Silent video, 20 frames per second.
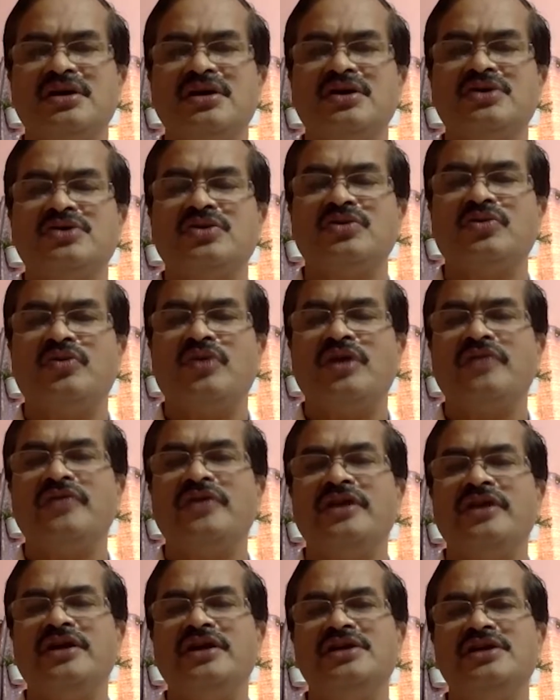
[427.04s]
So what we
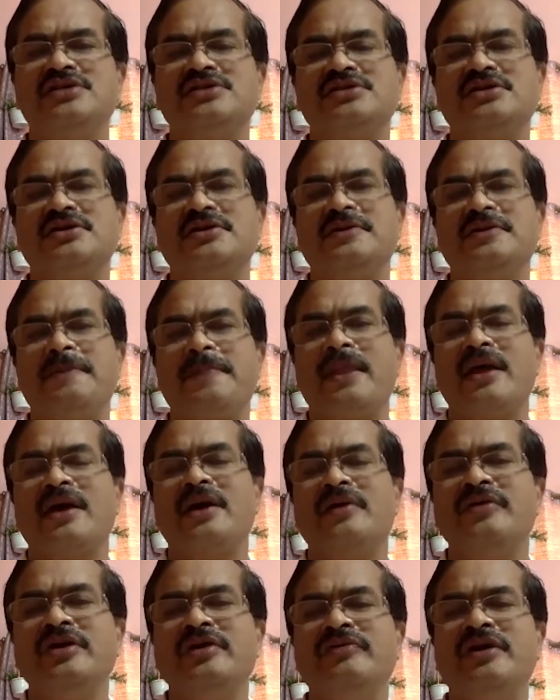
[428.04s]
did is
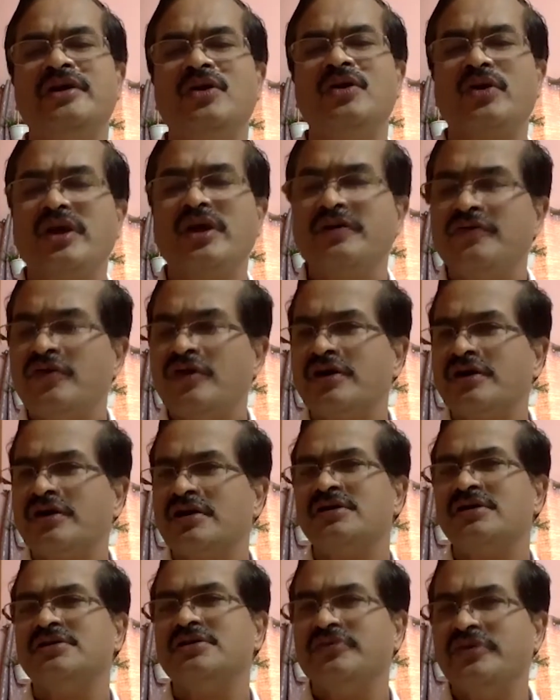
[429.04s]
we were looking for
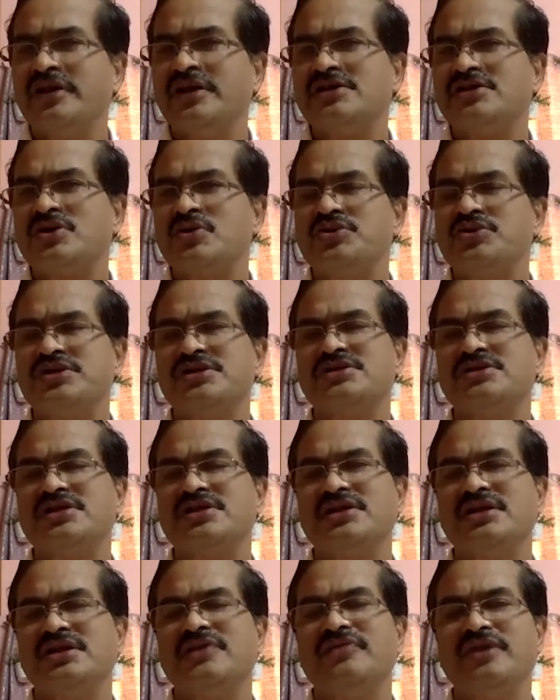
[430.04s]
the various solutions,
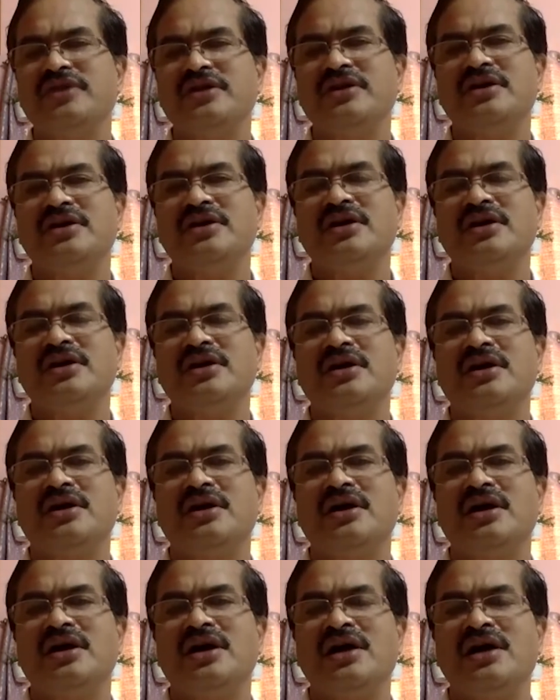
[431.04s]
and then we,
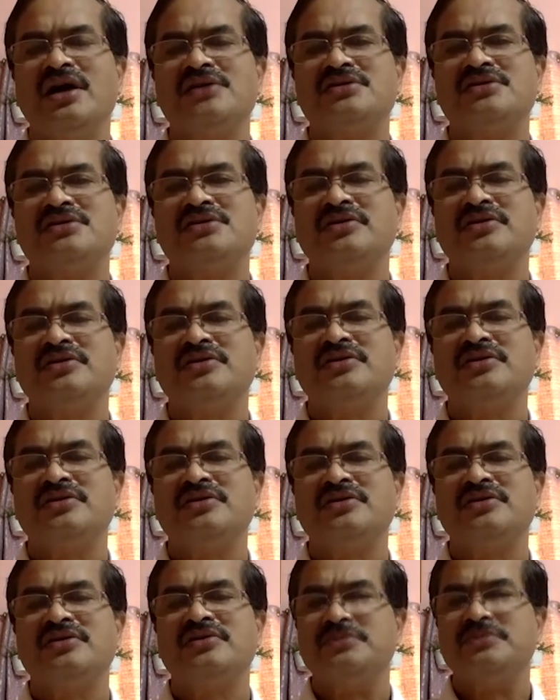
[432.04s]
as that
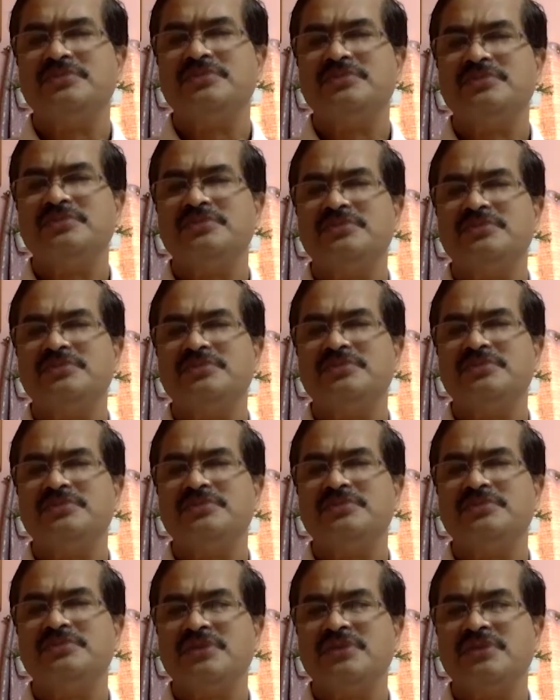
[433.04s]

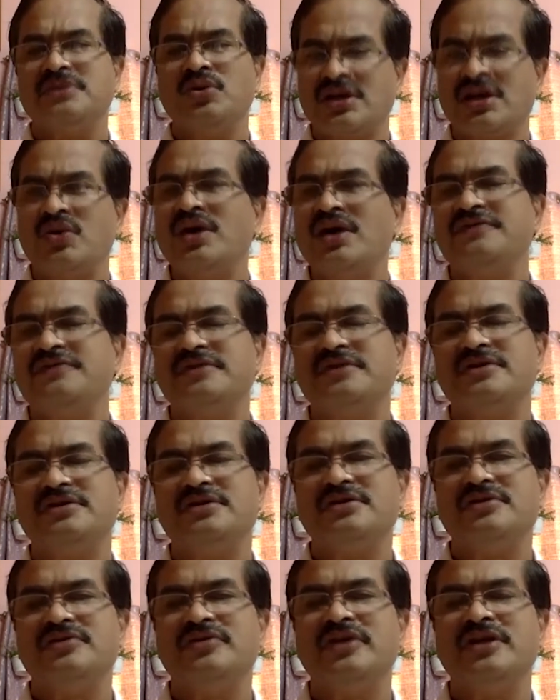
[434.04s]
on the
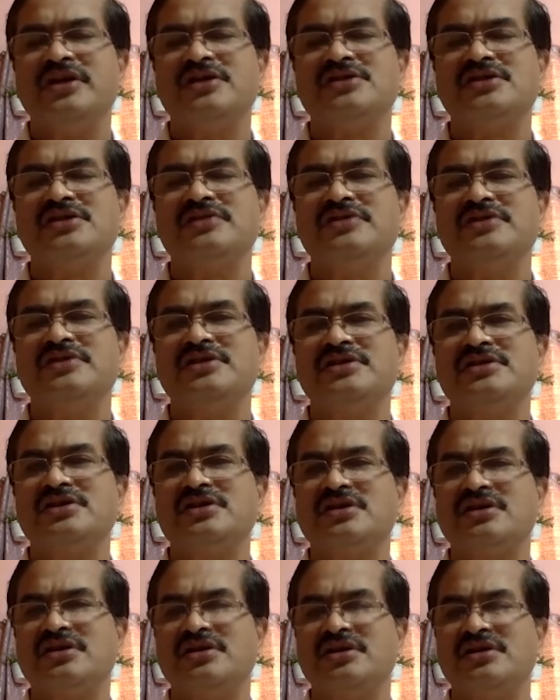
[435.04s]
cloud you have
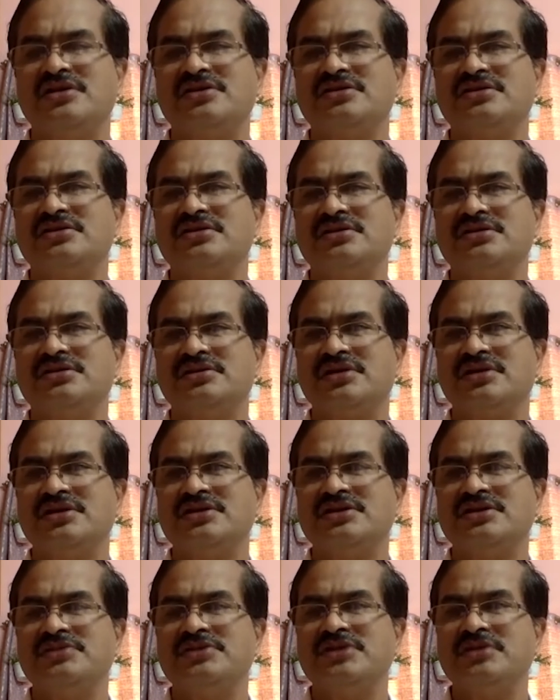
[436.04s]
various services.
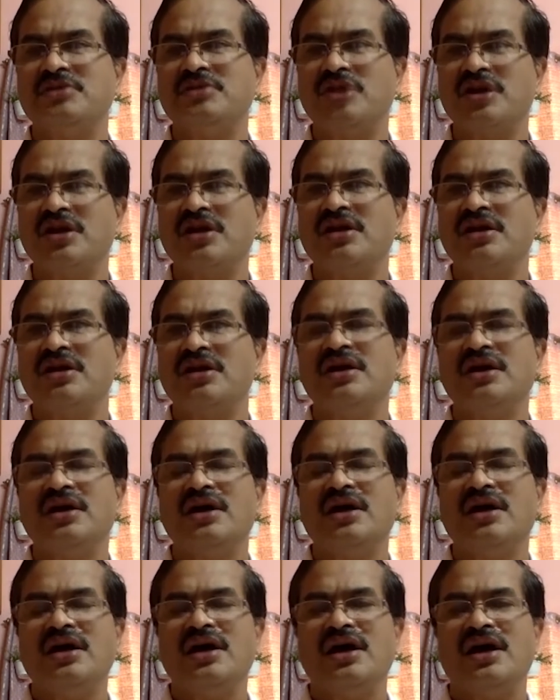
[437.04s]
It's a consumption
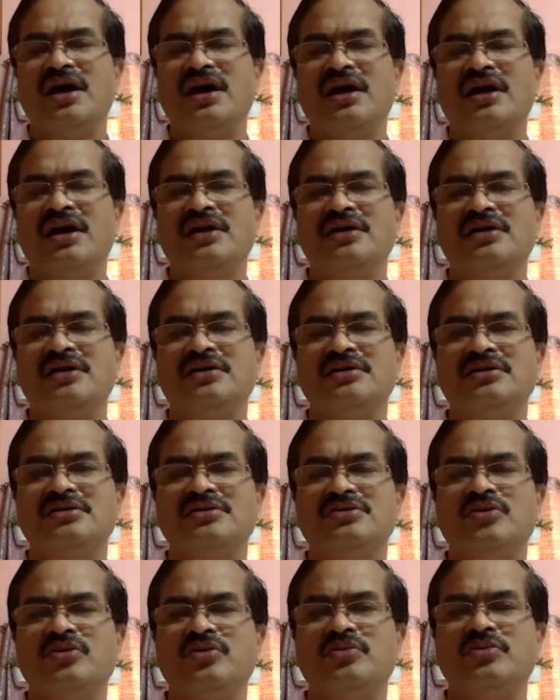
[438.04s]
model, and
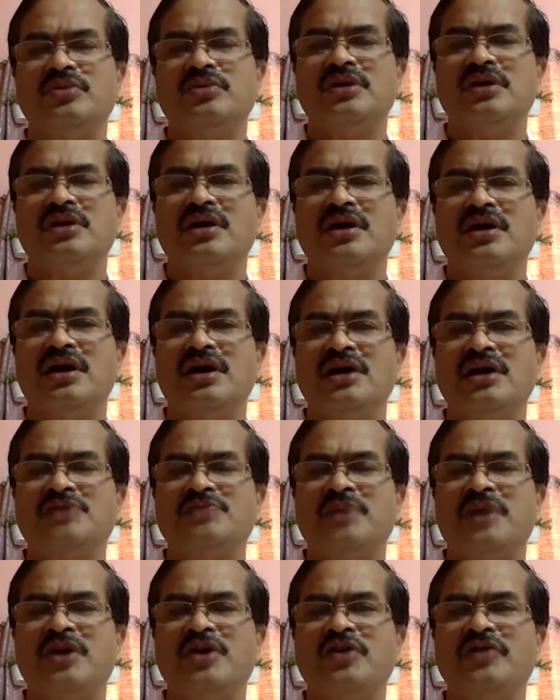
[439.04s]
so as
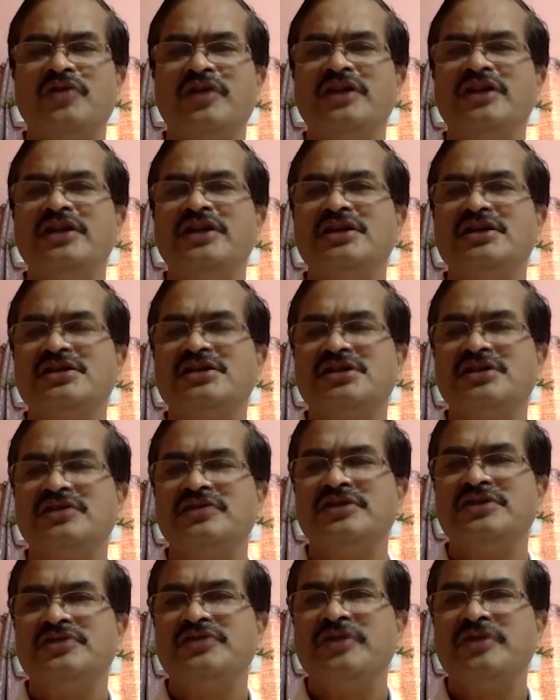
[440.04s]
part of anything as a
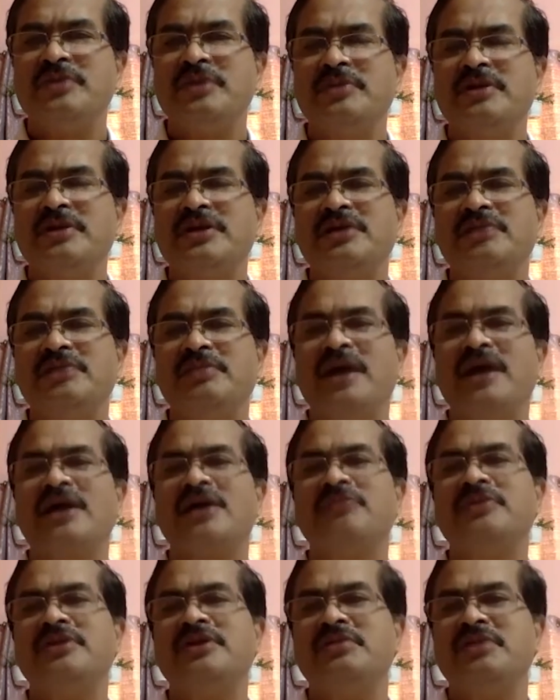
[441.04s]
service, we implemented
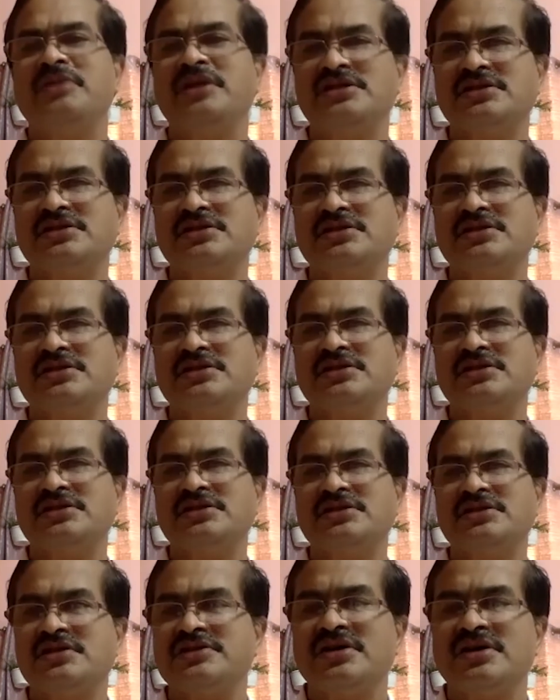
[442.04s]
backup and replication
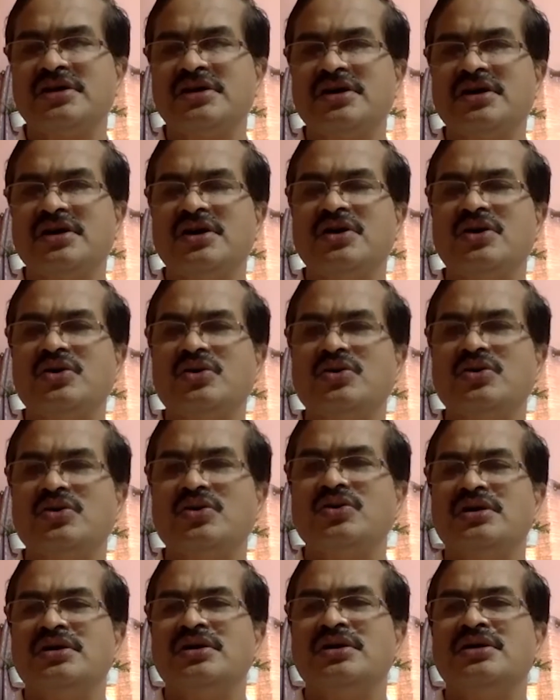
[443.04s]
as a service
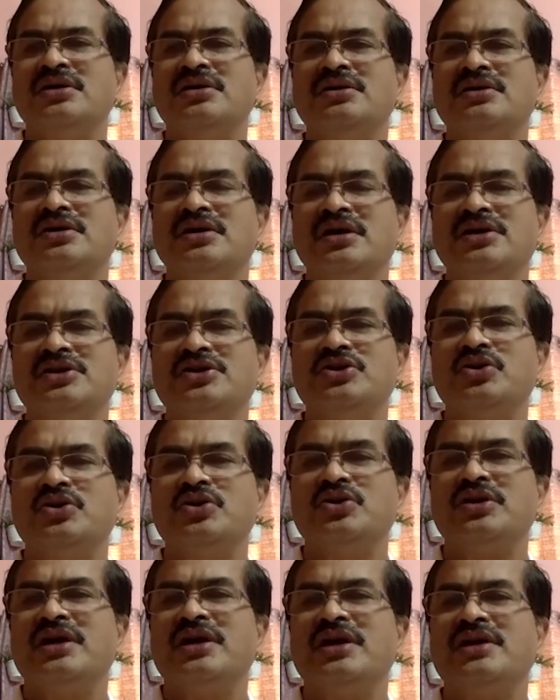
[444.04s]
to
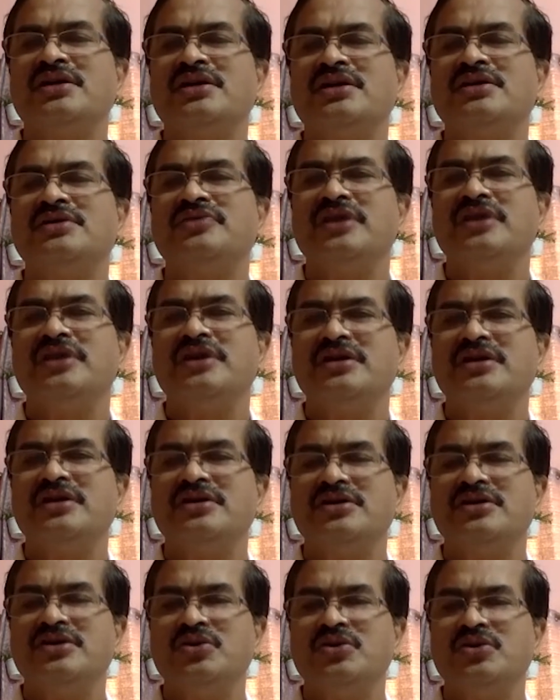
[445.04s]
ensure that we
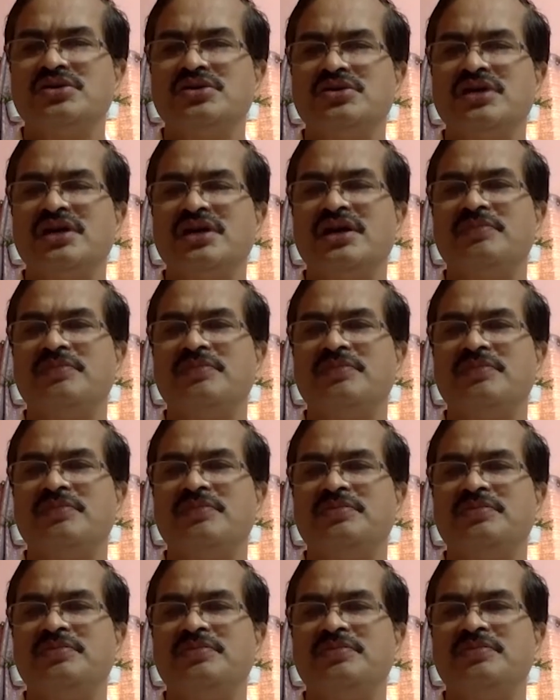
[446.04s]
can use
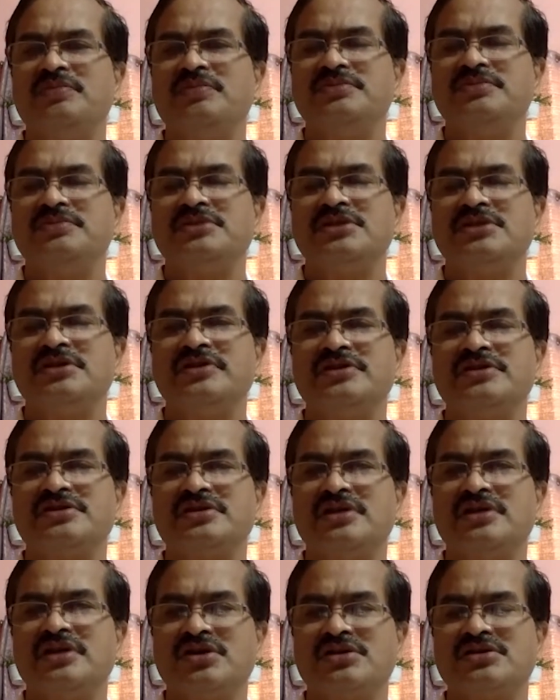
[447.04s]
that
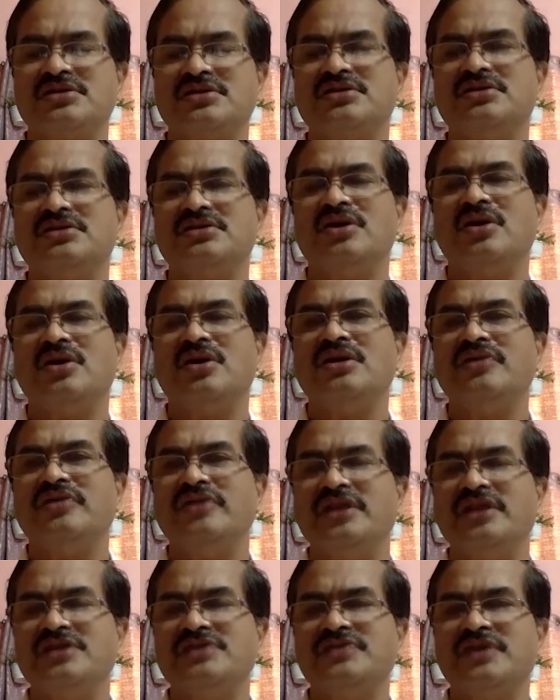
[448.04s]
service across
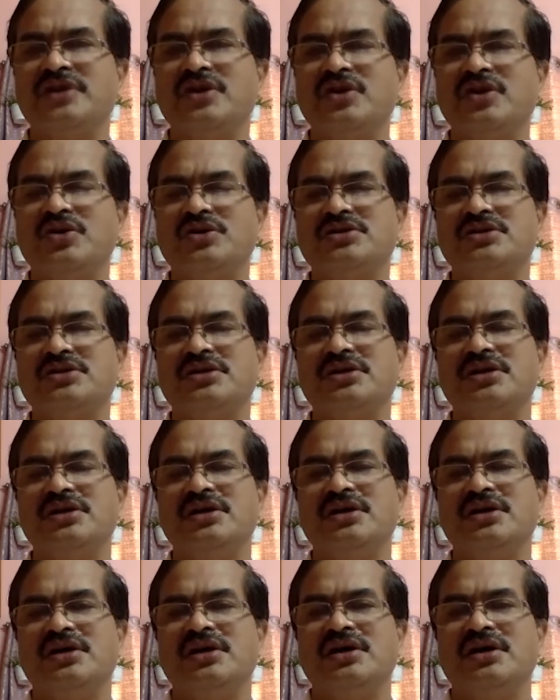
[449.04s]
all the various
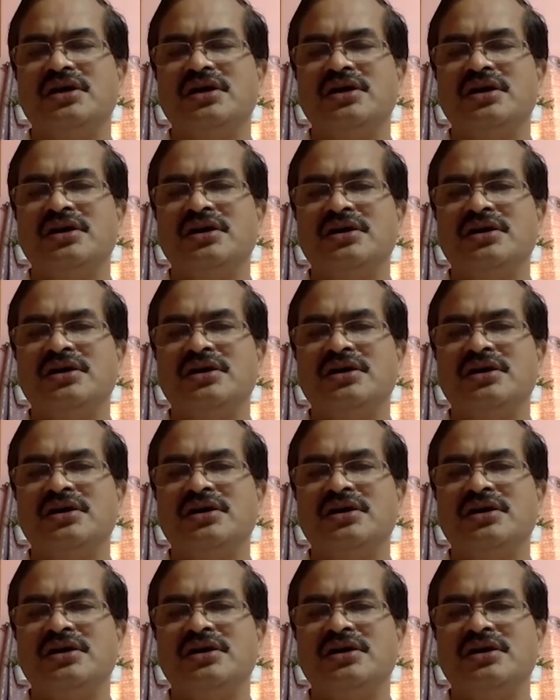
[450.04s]
workloads.